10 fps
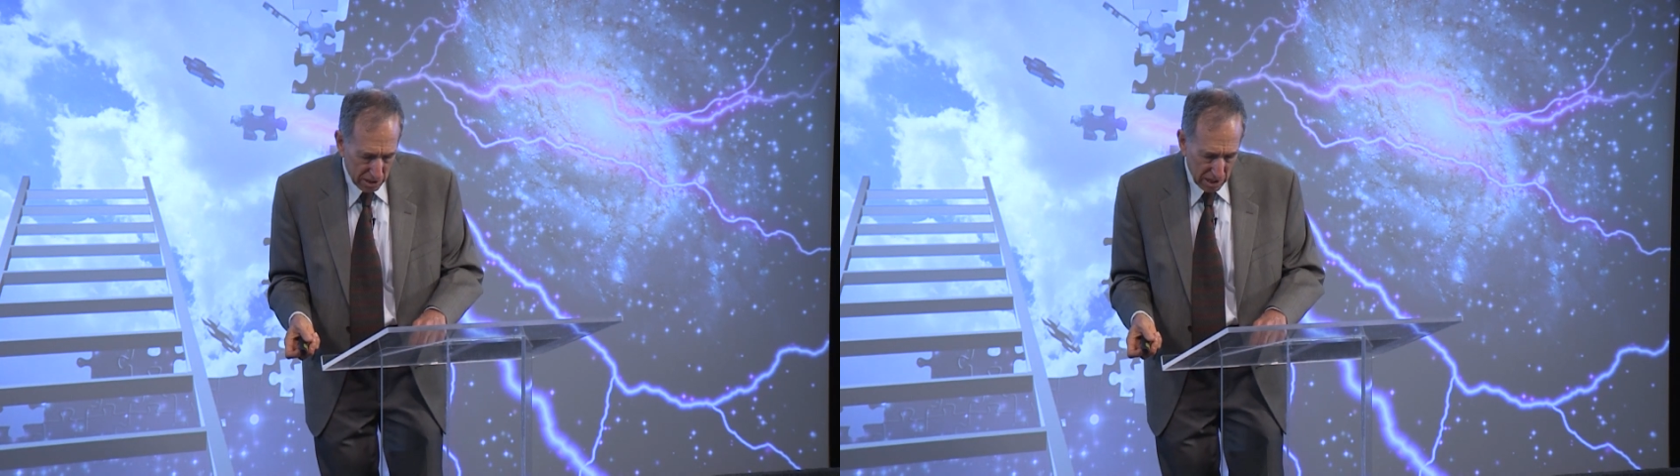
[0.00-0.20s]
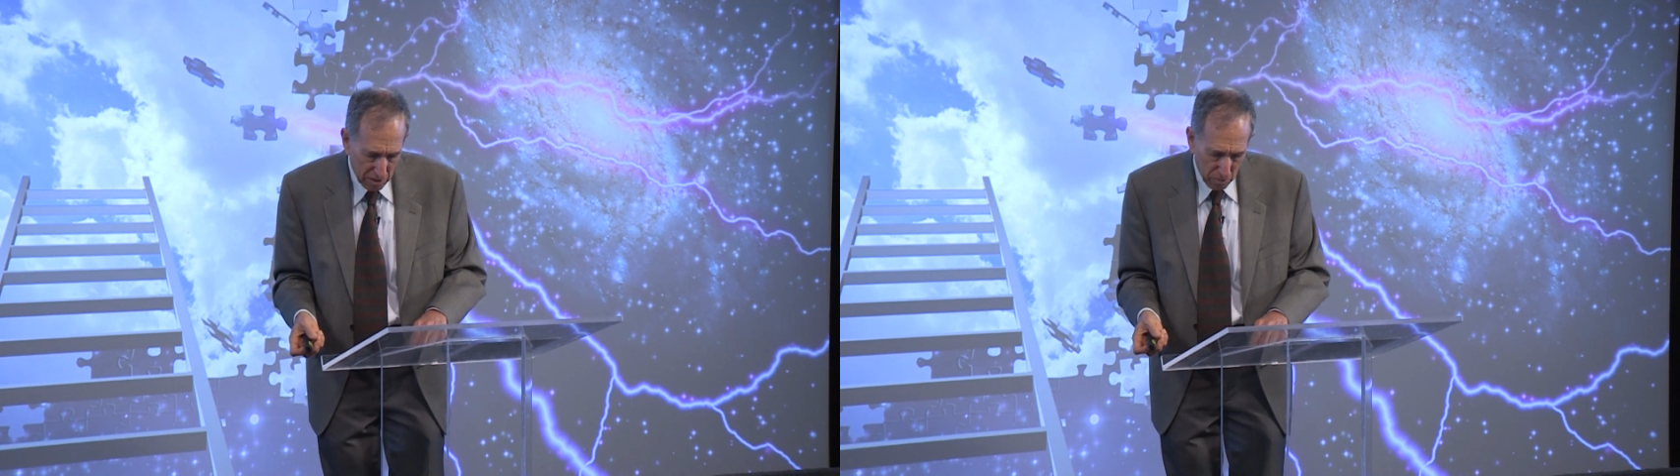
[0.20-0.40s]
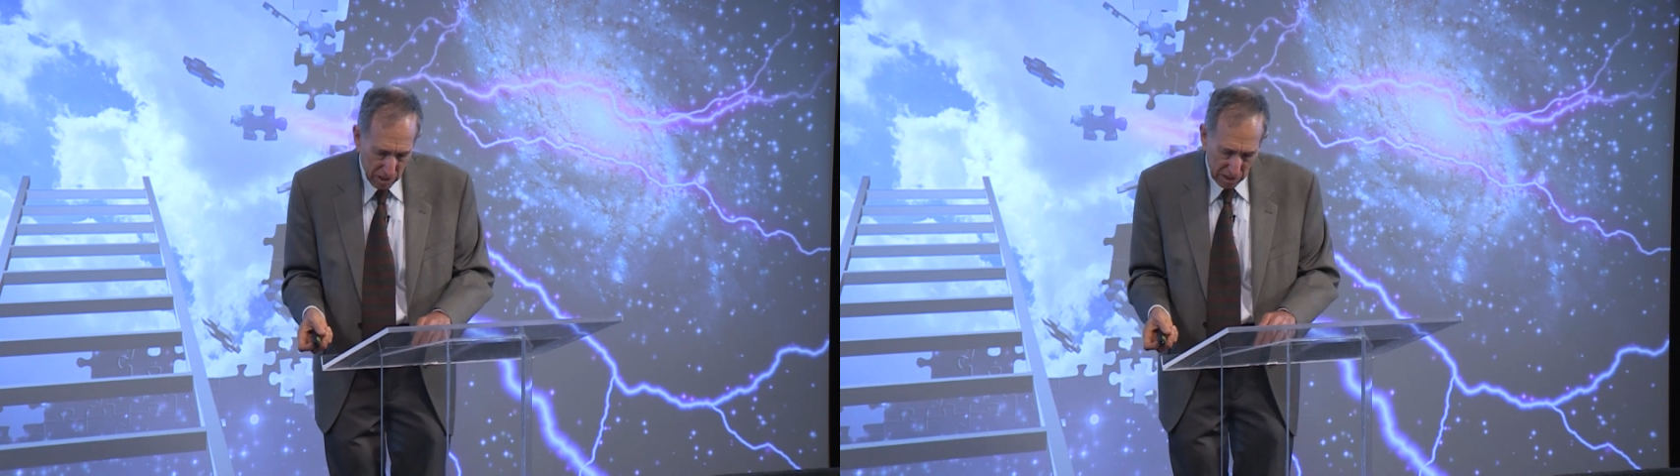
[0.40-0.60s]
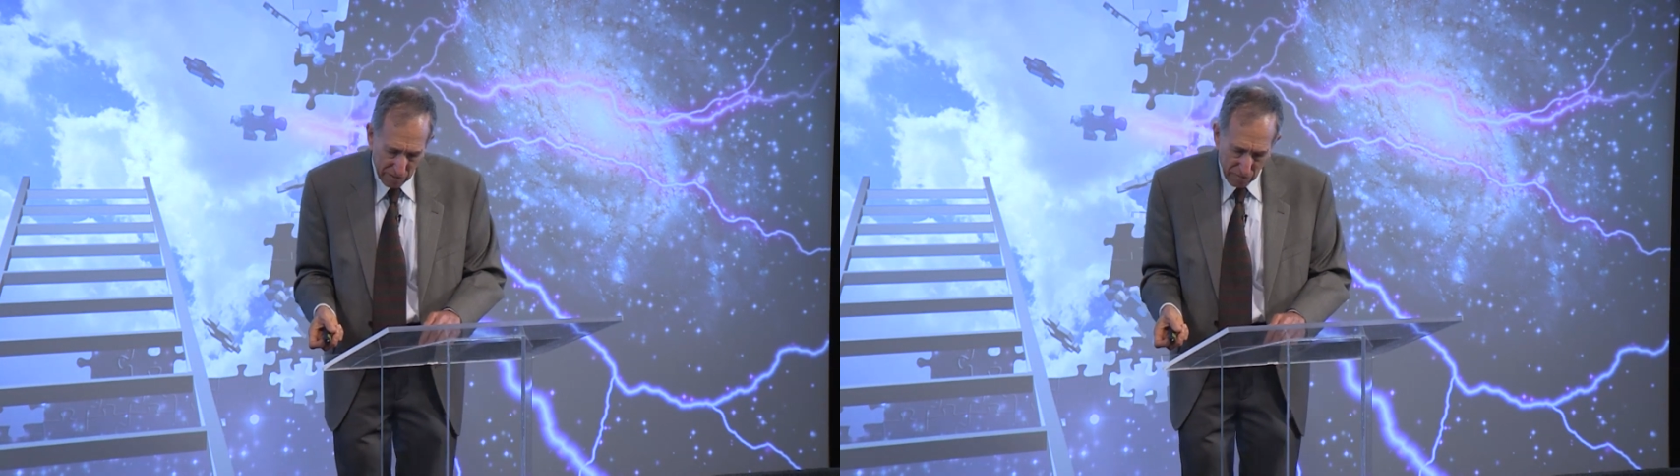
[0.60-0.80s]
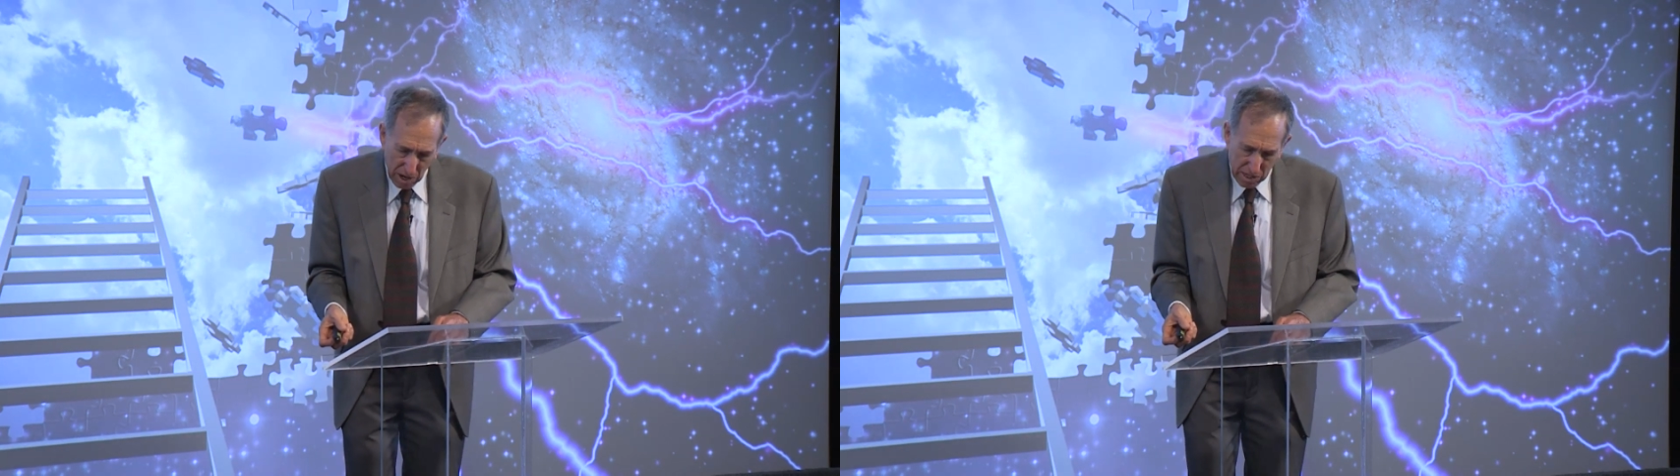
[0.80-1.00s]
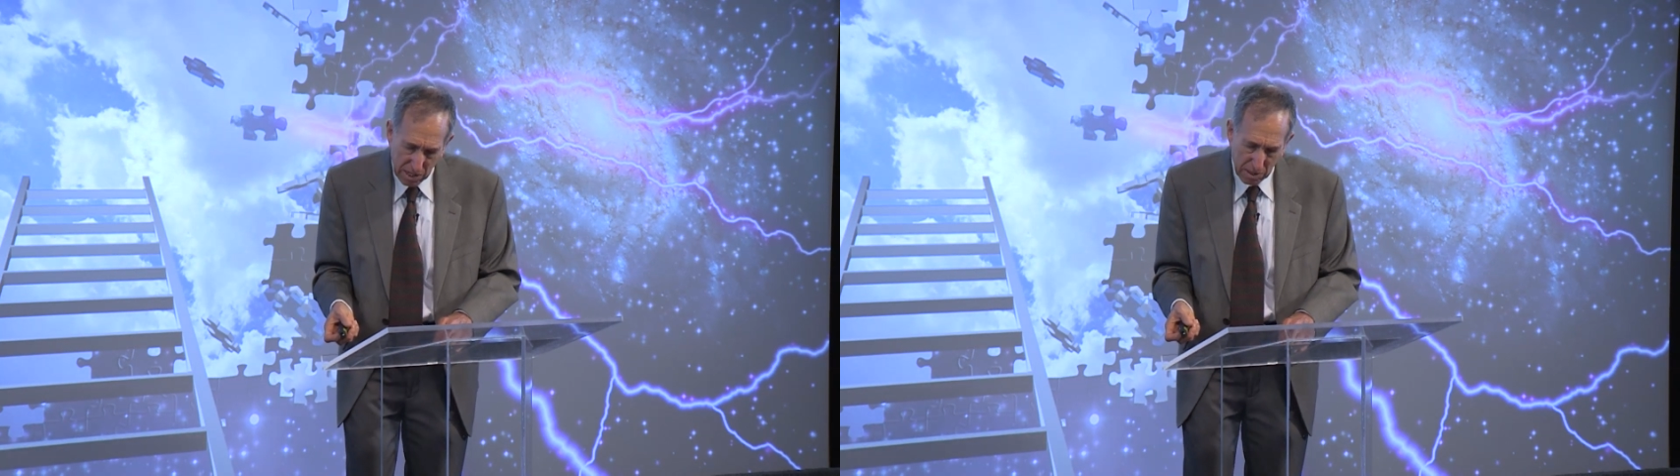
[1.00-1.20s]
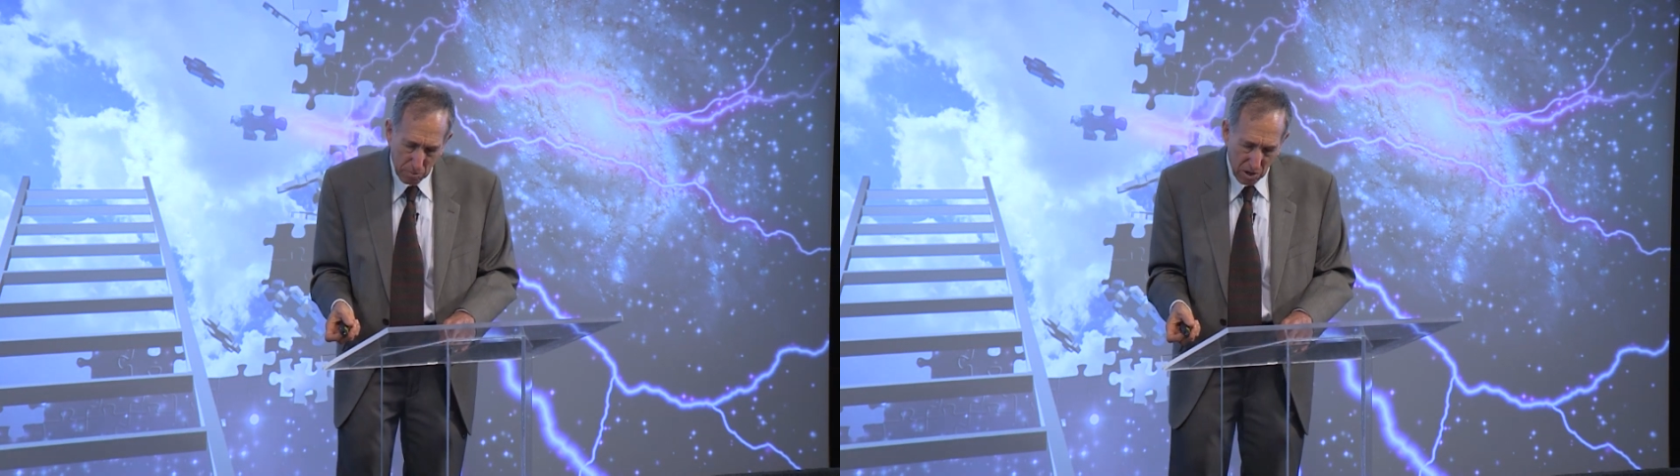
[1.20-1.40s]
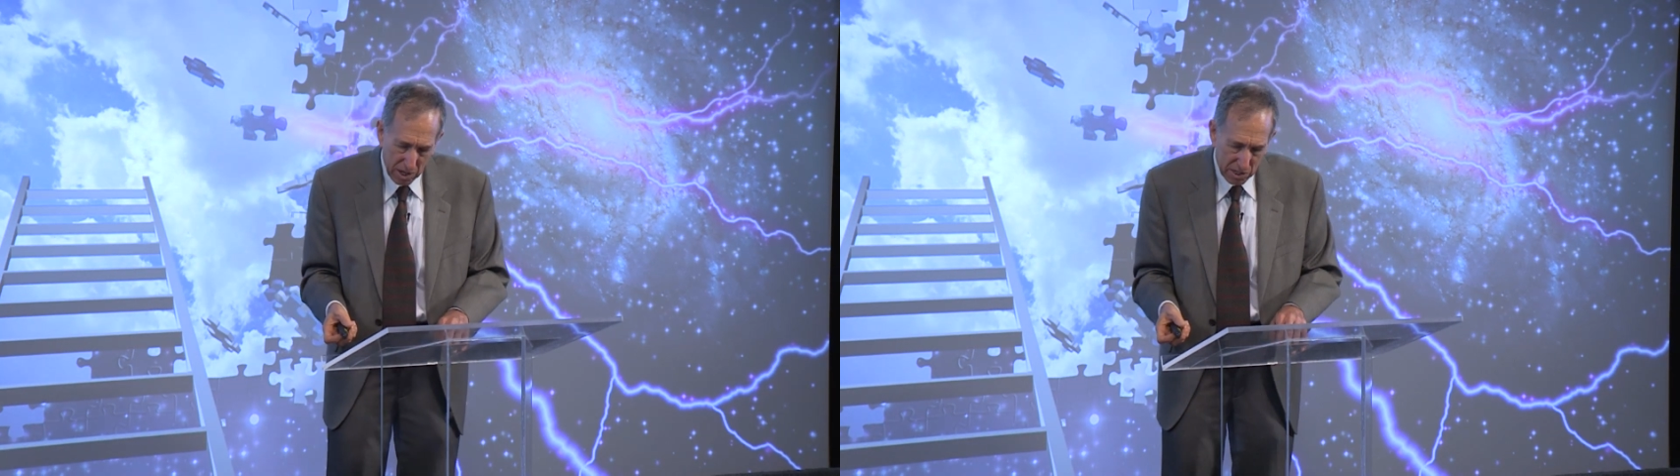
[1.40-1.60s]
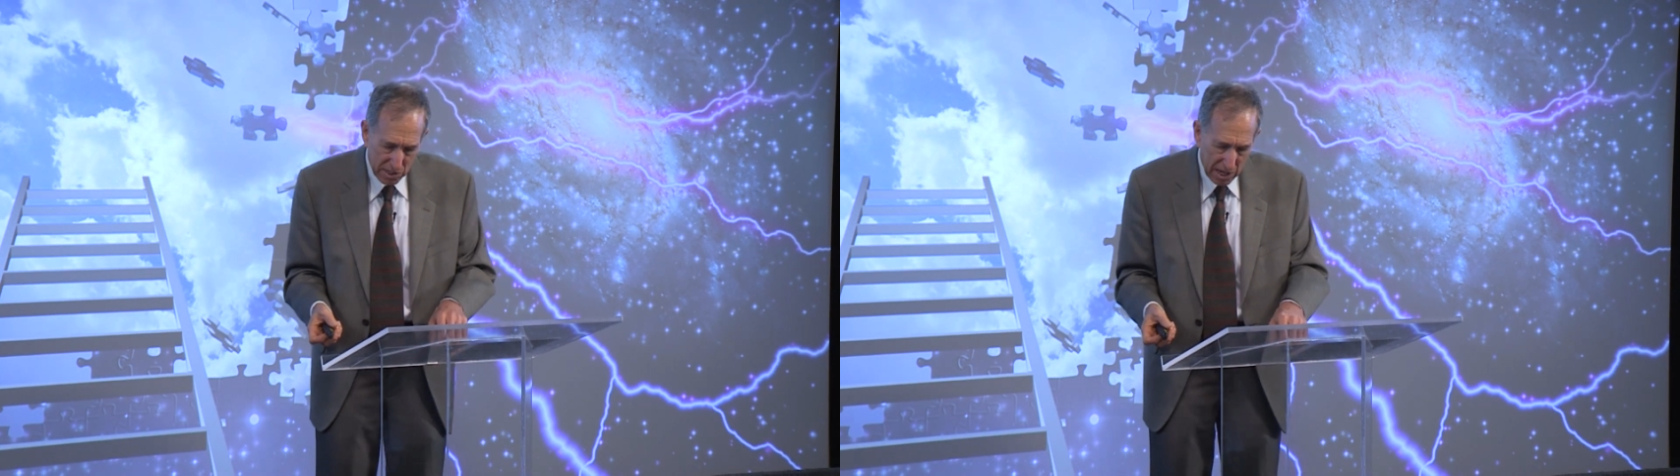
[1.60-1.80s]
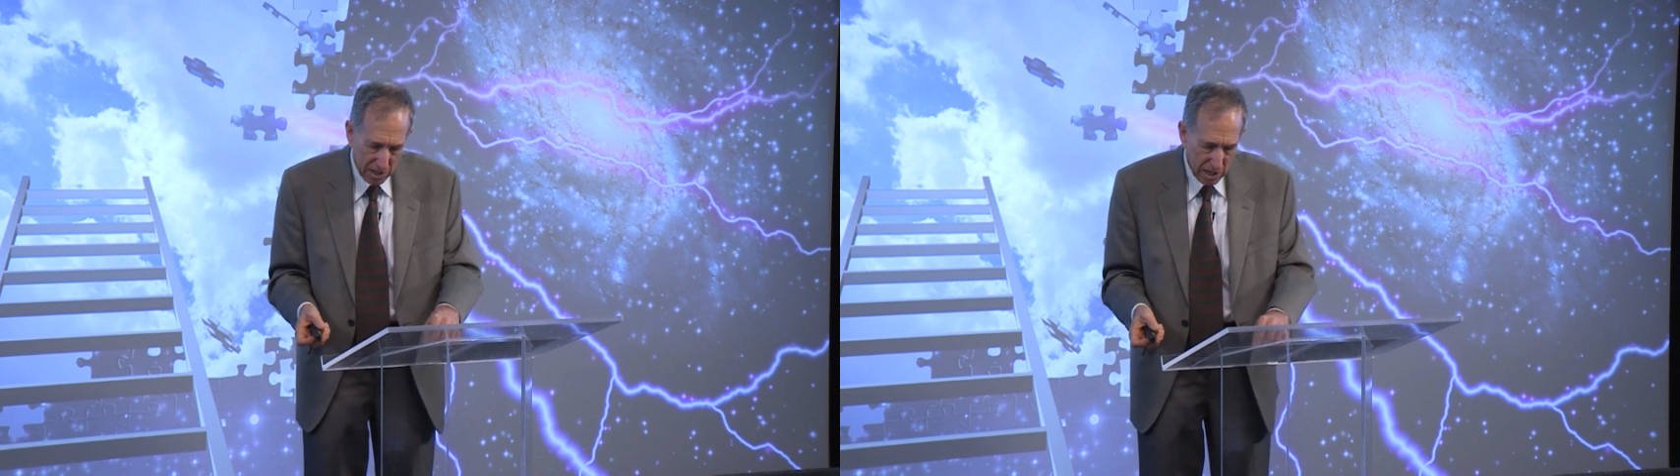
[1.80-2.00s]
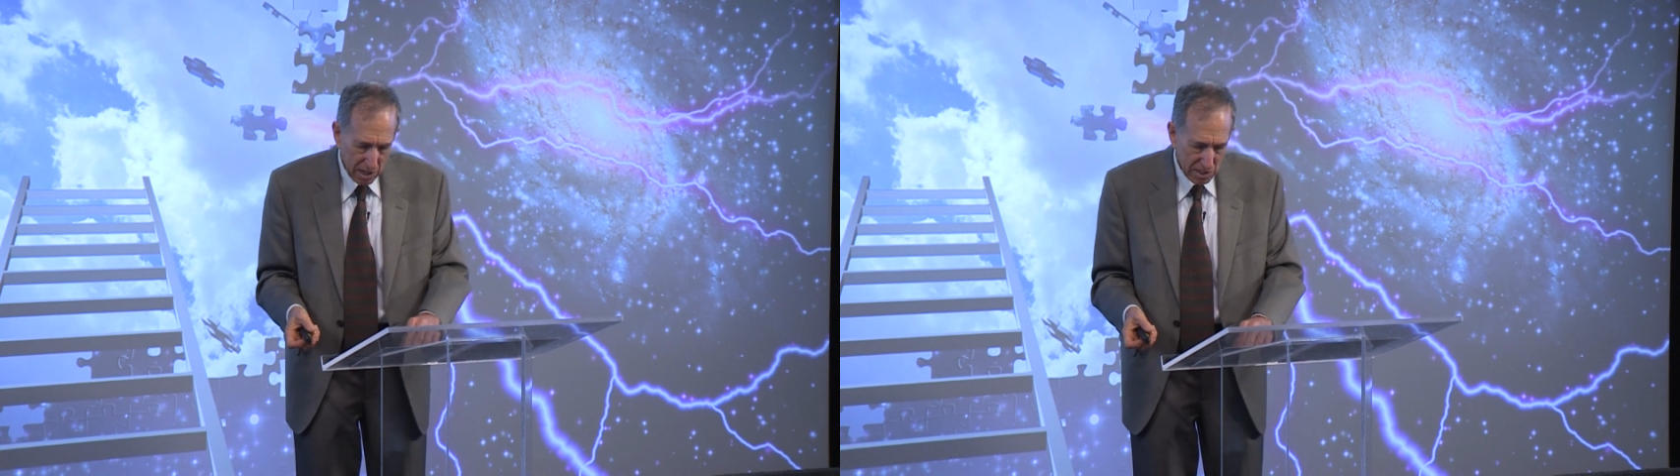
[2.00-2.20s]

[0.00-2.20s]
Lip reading: And the really frightening part is that,